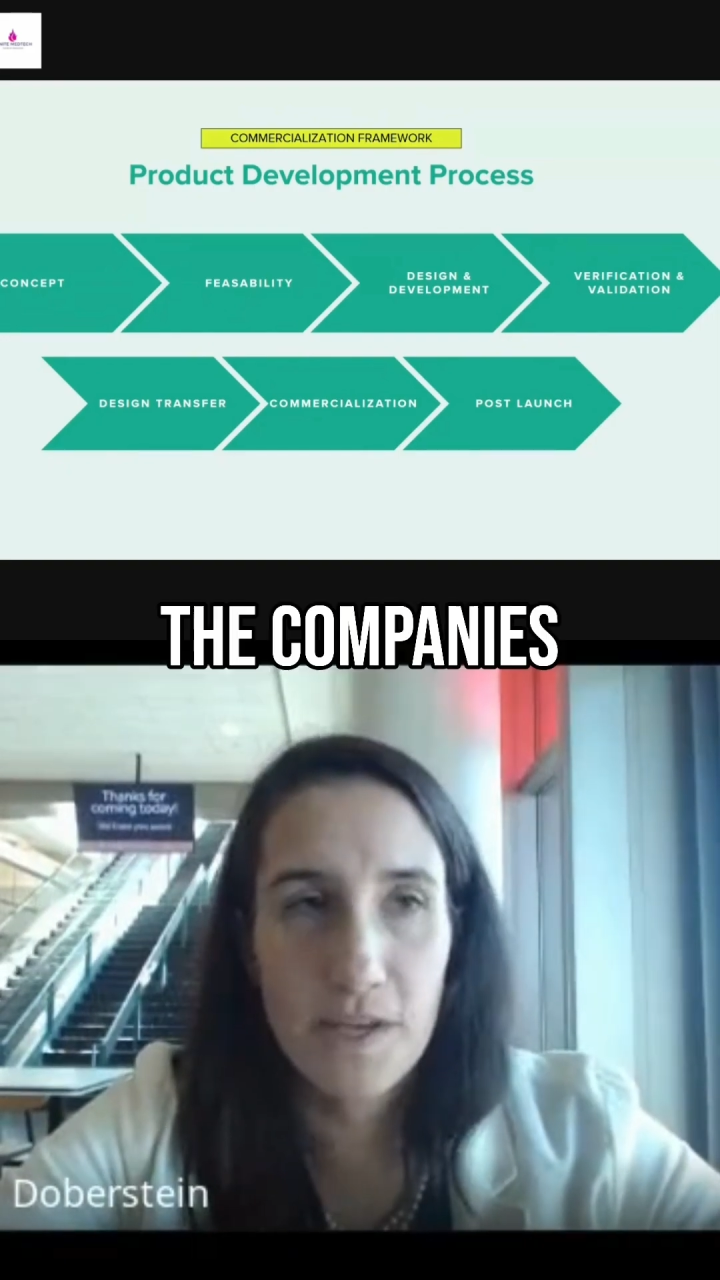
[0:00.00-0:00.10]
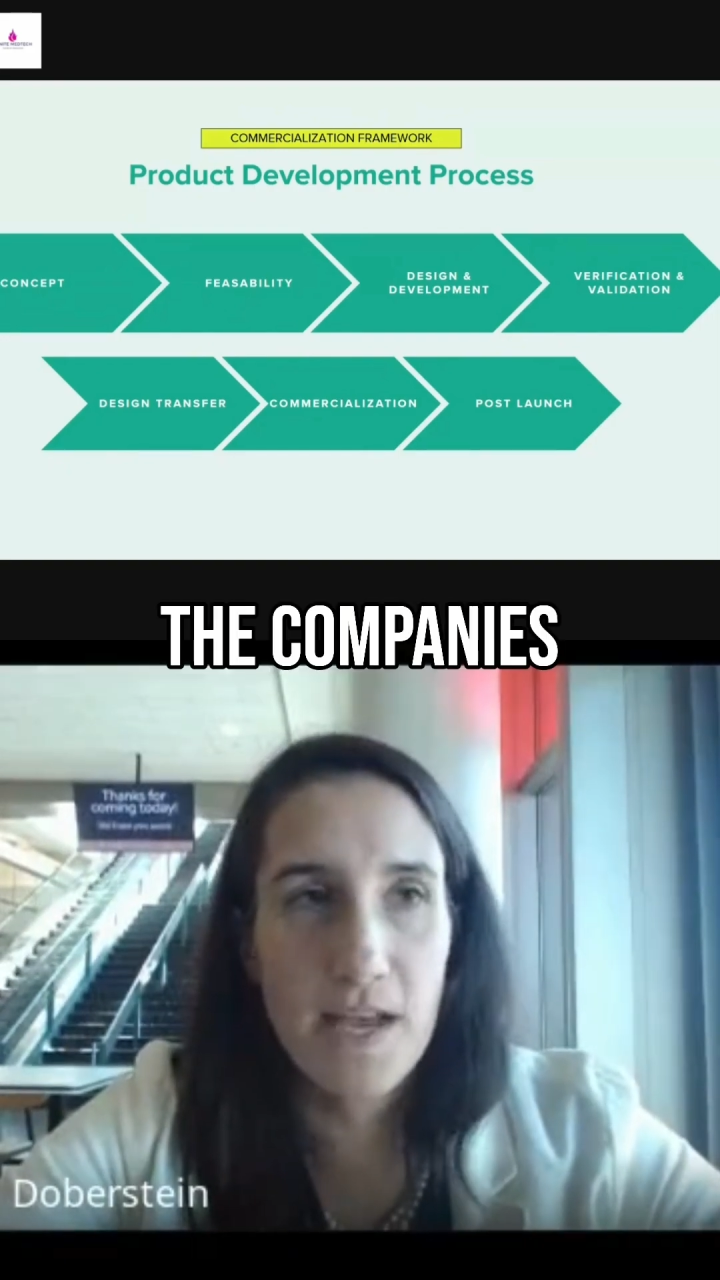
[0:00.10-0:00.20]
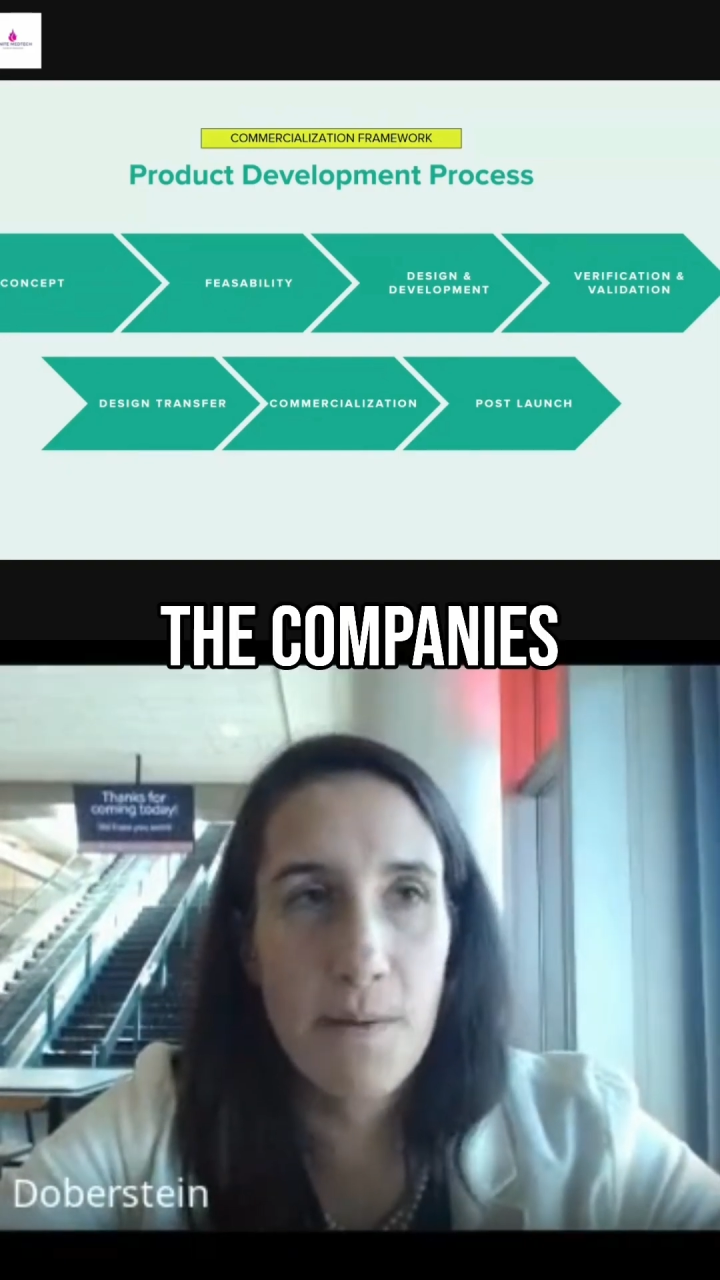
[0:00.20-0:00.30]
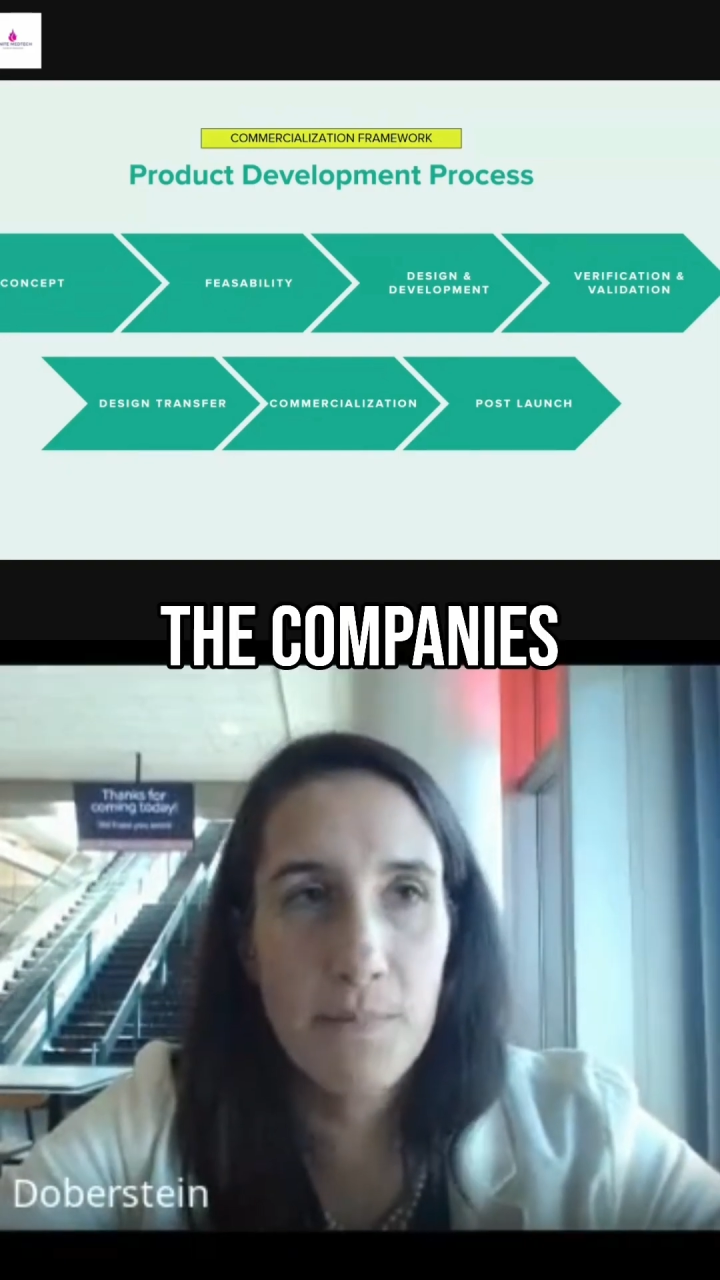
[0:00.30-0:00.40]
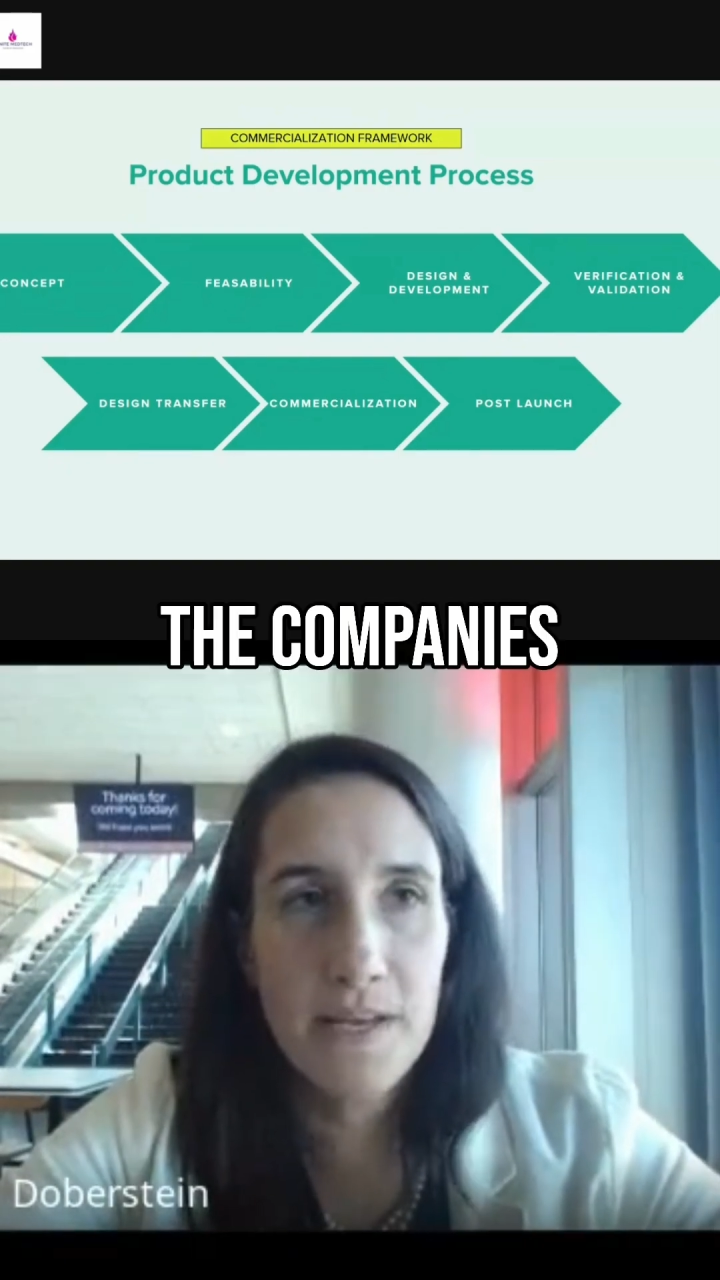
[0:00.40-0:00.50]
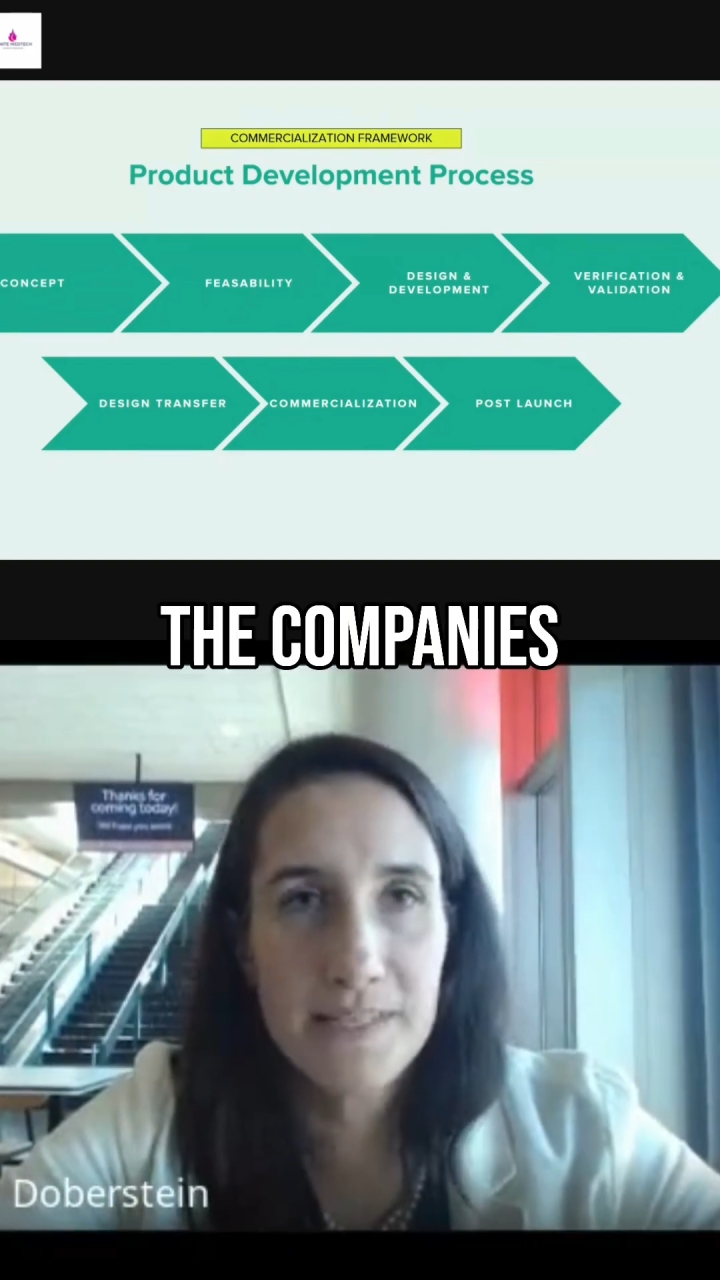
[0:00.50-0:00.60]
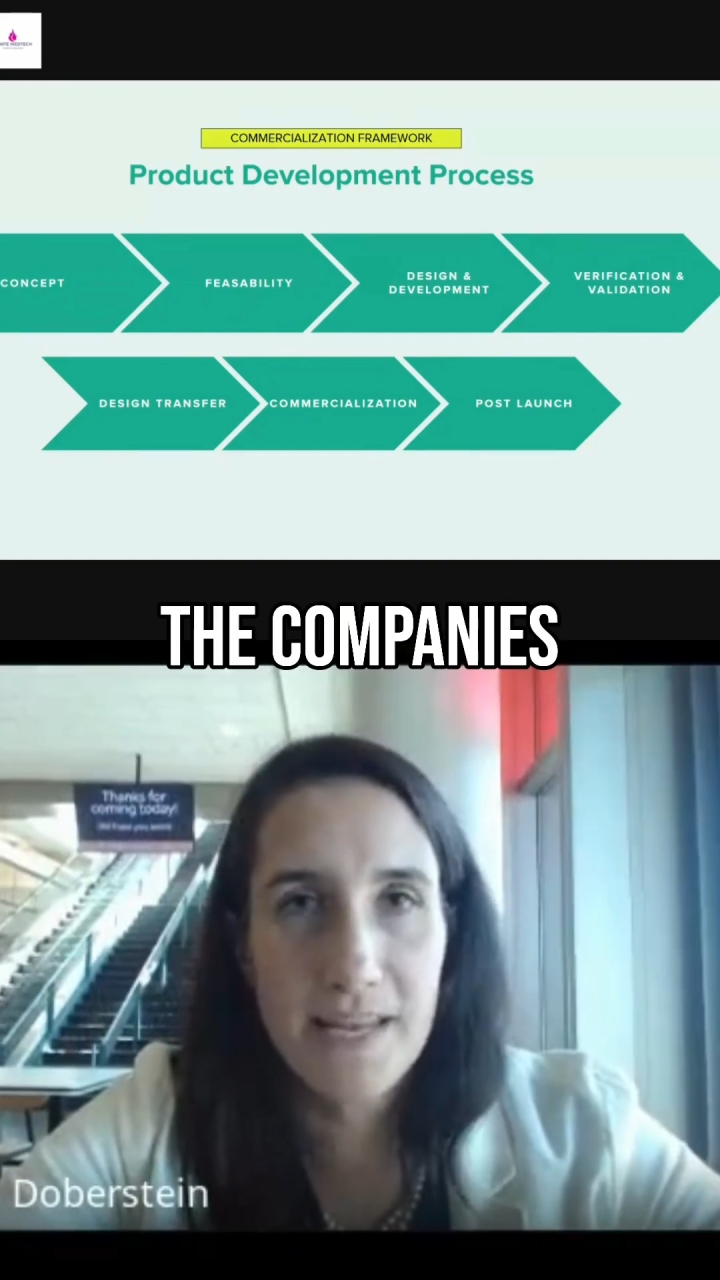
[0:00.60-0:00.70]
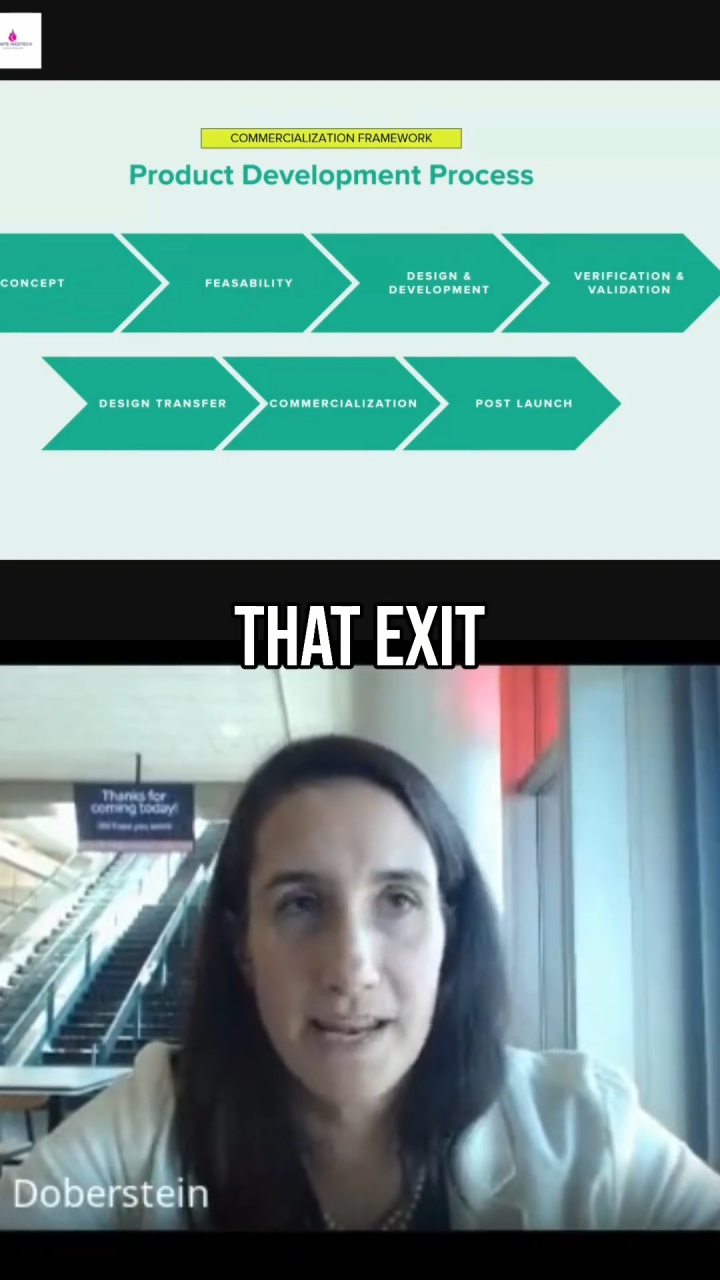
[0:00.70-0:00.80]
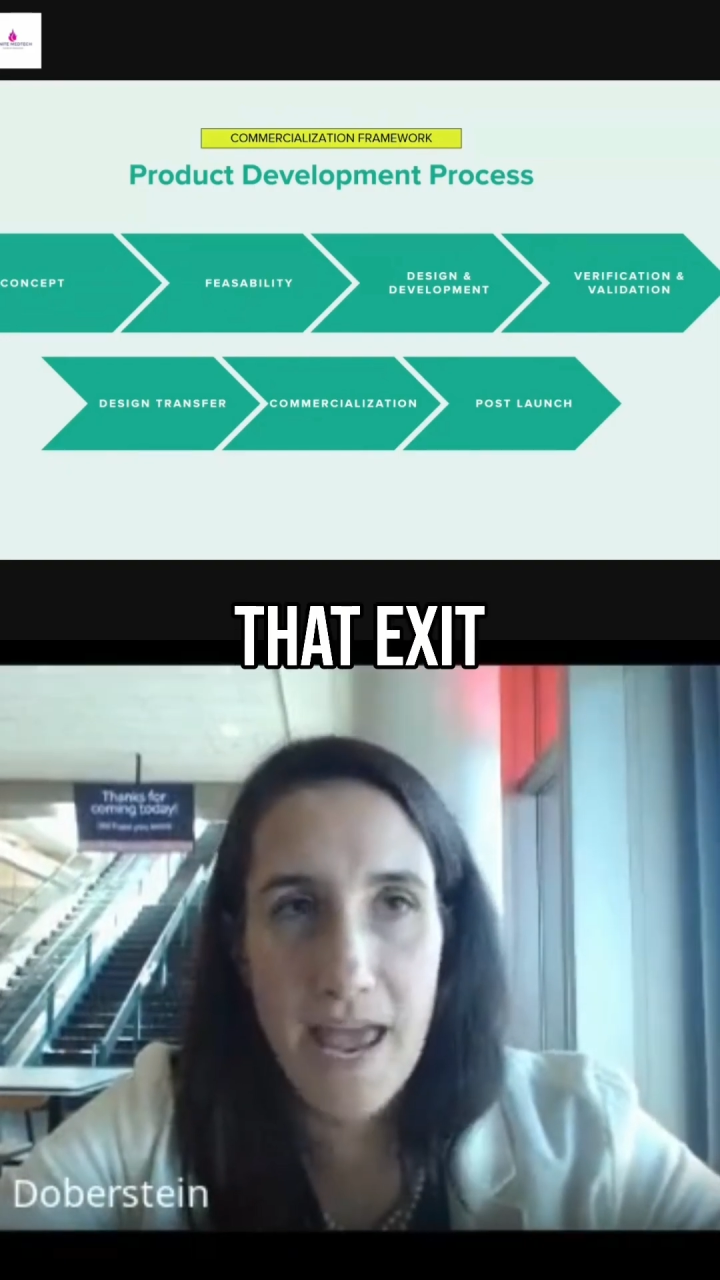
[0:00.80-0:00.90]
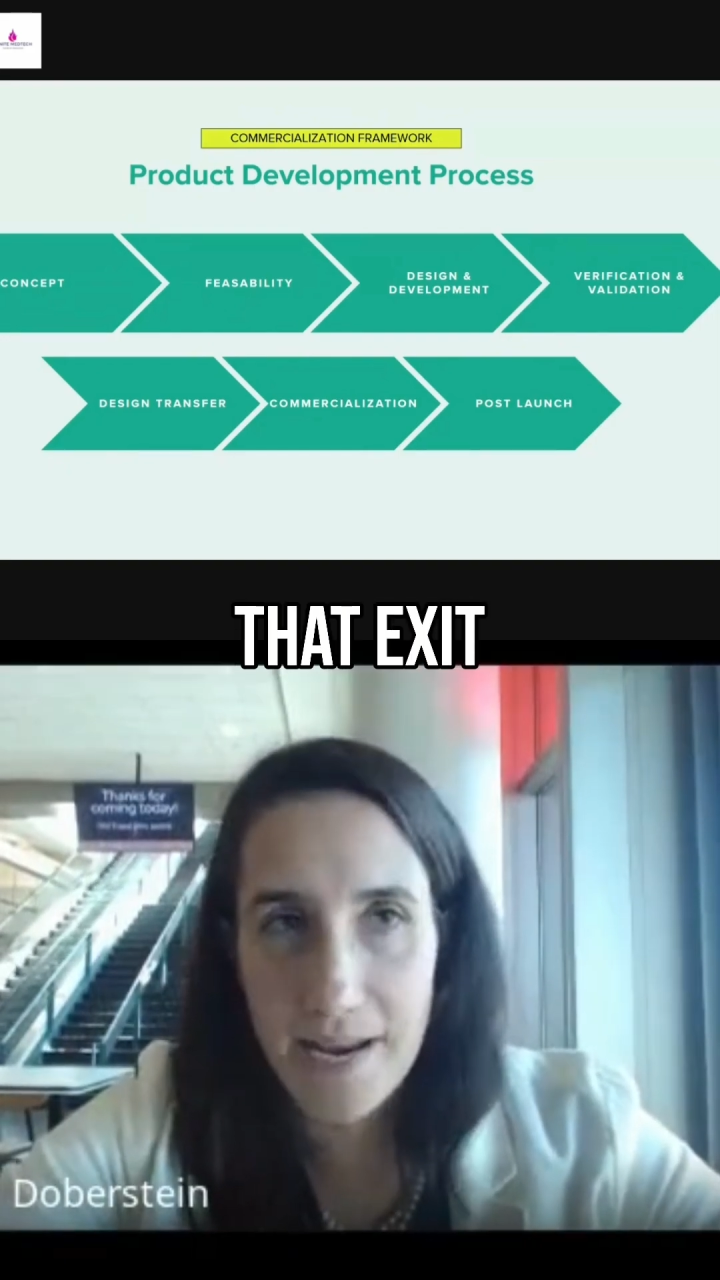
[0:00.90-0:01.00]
companies that